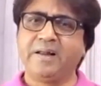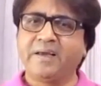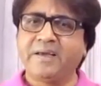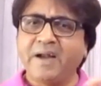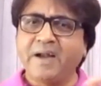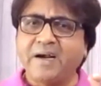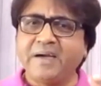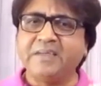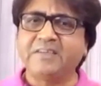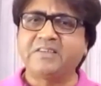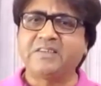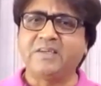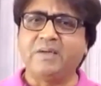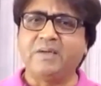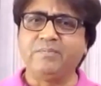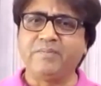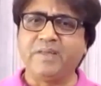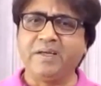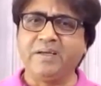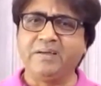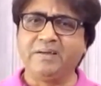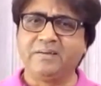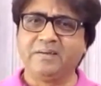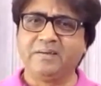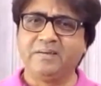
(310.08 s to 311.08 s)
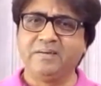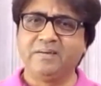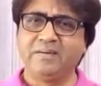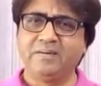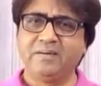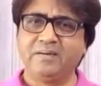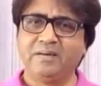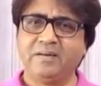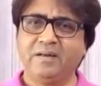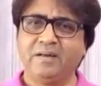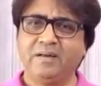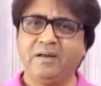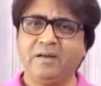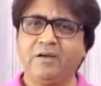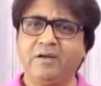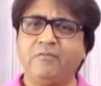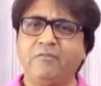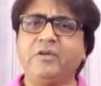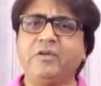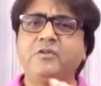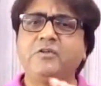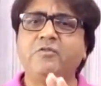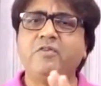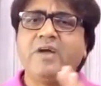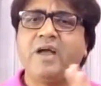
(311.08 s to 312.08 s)
Regret is something
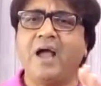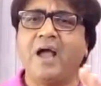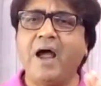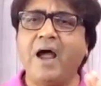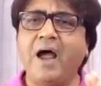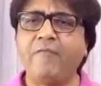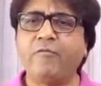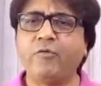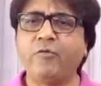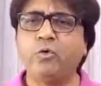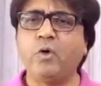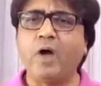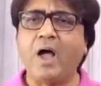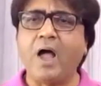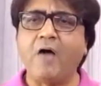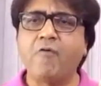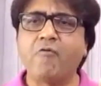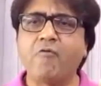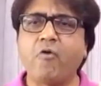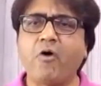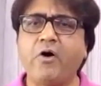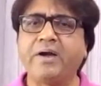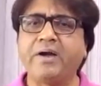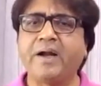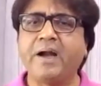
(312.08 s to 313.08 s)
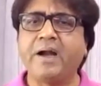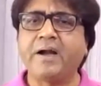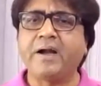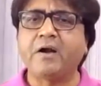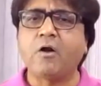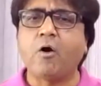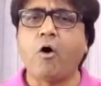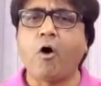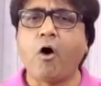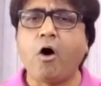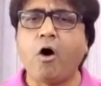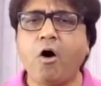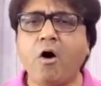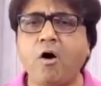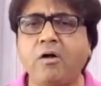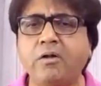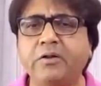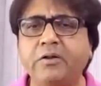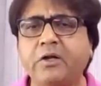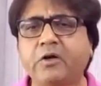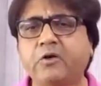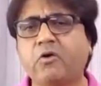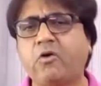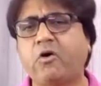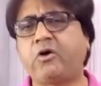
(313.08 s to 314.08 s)
which we have to avoid at
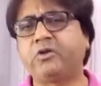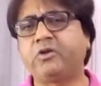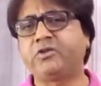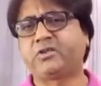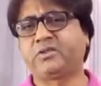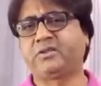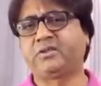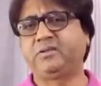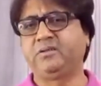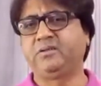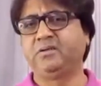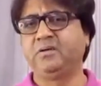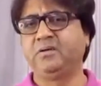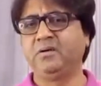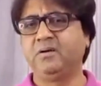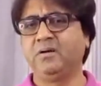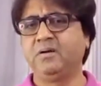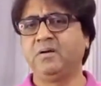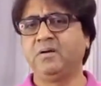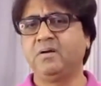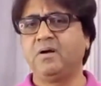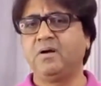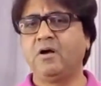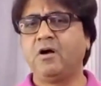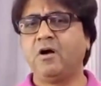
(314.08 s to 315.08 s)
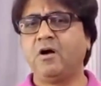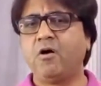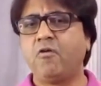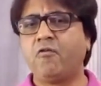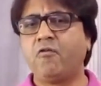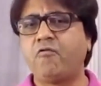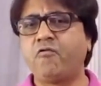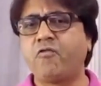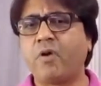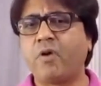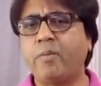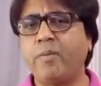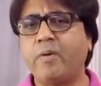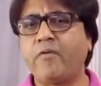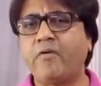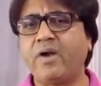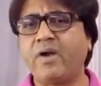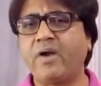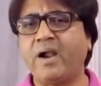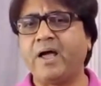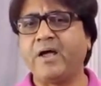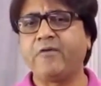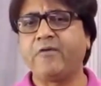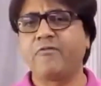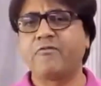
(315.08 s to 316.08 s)
all the cost from
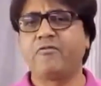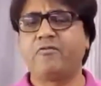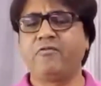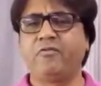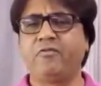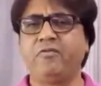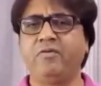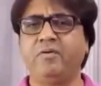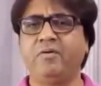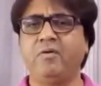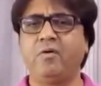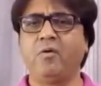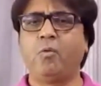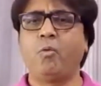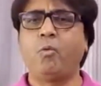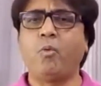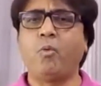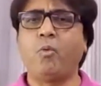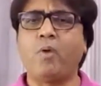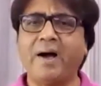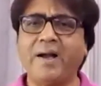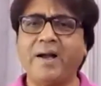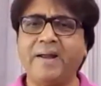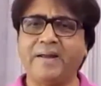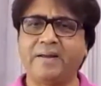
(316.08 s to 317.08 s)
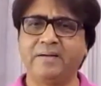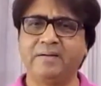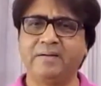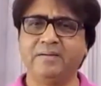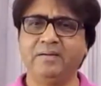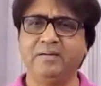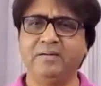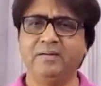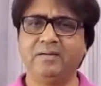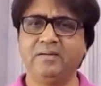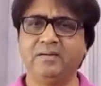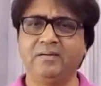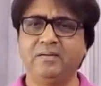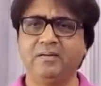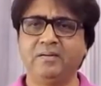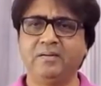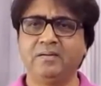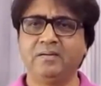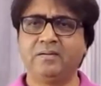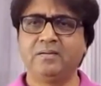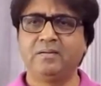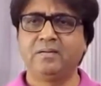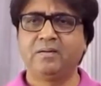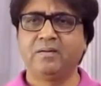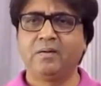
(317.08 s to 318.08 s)
our life. Why?
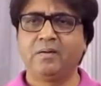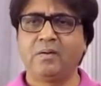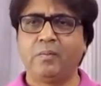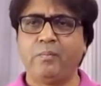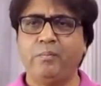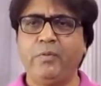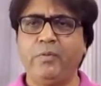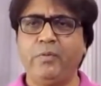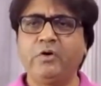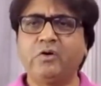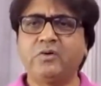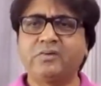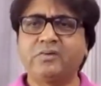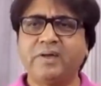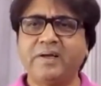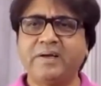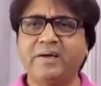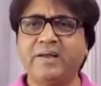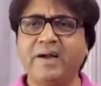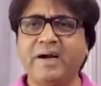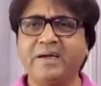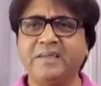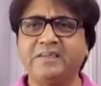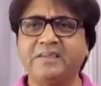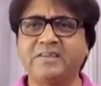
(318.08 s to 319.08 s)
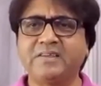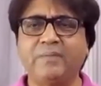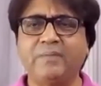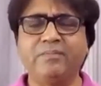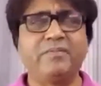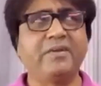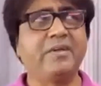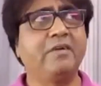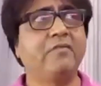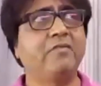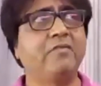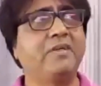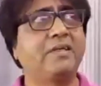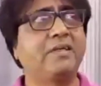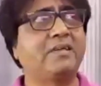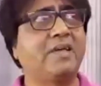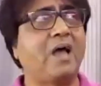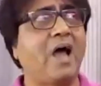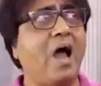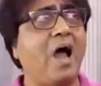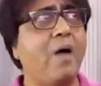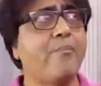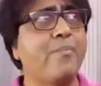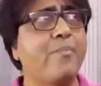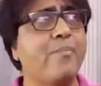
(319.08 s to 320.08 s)
Because regret is something which
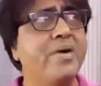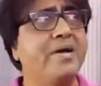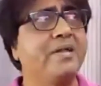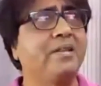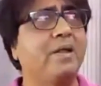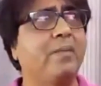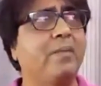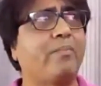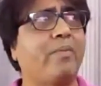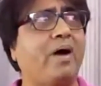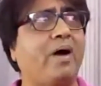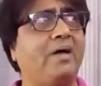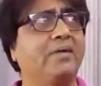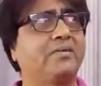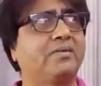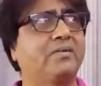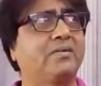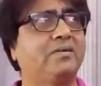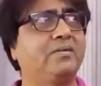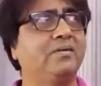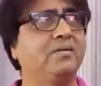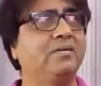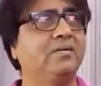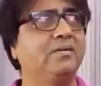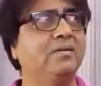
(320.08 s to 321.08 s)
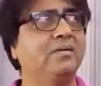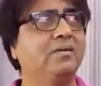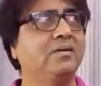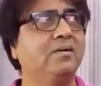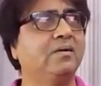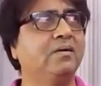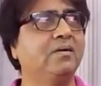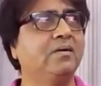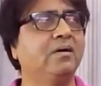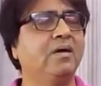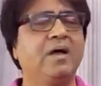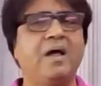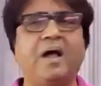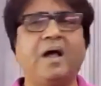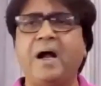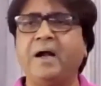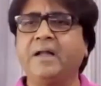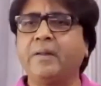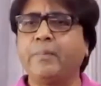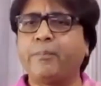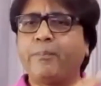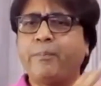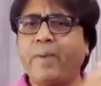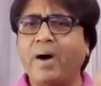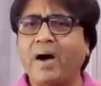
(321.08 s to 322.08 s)
has happened in the past.
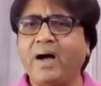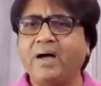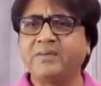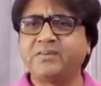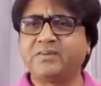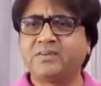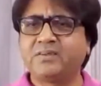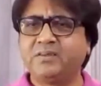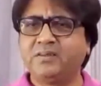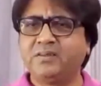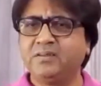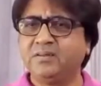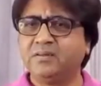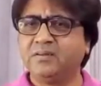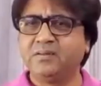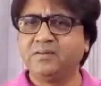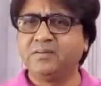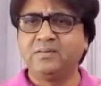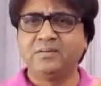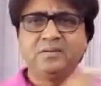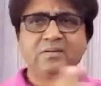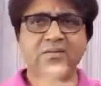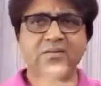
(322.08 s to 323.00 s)
And the past,